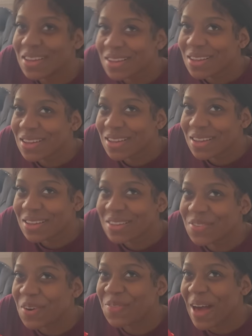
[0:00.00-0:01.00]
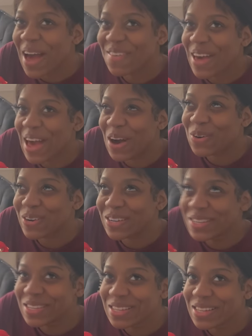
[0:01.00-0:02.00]
You said what? For five hours.
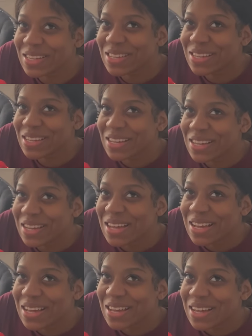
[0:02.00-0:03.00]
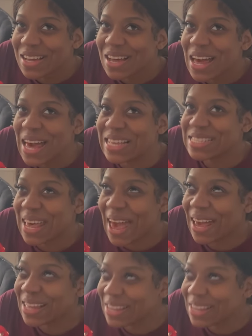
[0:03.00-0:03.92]
That don't don't get mad at me. Get mad at exactly.